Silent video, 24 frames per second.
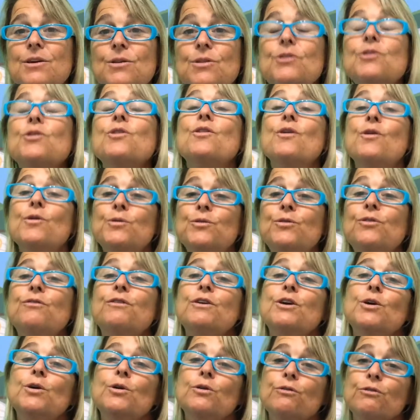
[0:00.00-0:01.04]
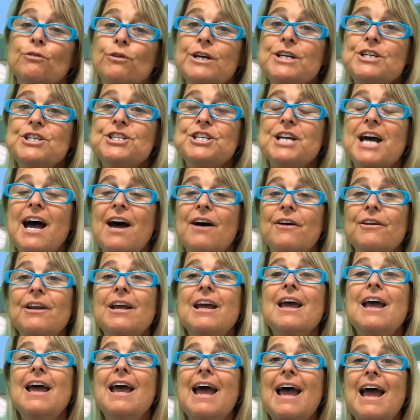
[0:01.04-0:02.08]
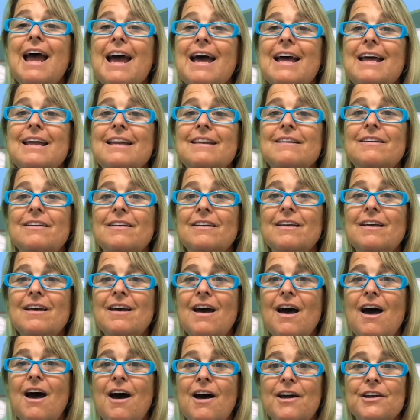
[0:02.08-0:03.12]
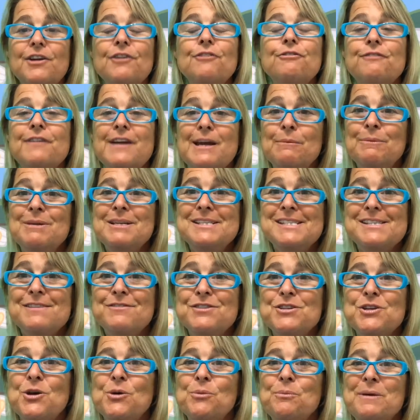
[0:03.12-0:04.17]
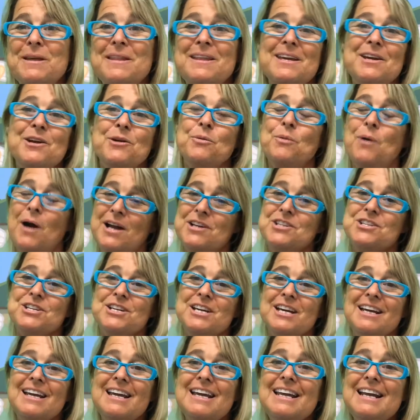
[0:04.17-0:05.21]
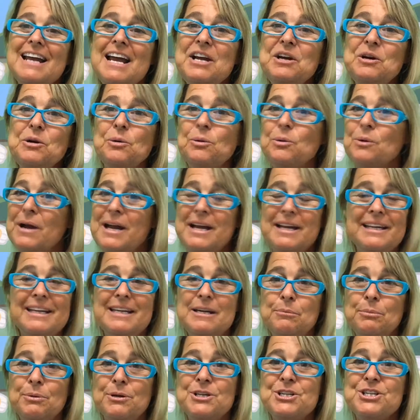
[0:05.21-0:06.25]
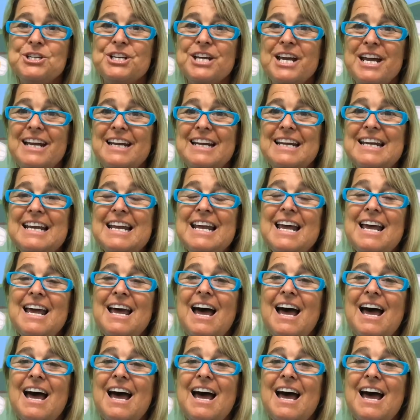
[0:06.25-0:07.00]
you to those of you who have reached out, and your families have told me that you're watching, and I greatly appreciate it.